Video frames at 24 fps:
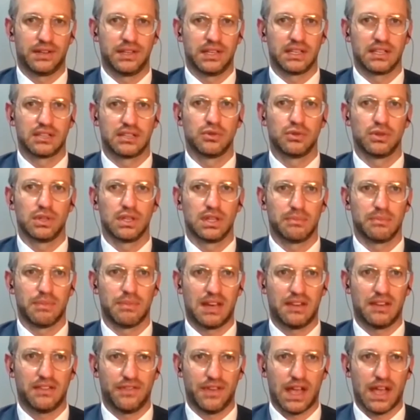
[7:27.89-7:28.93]
including the
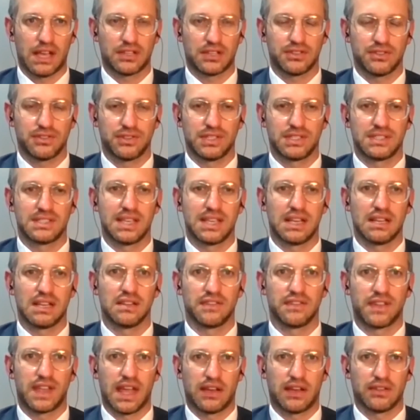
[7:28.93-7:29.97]
manufacture and sale
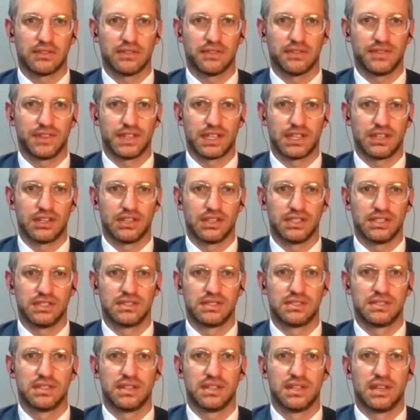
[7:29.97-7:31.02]
of counterfeit goods.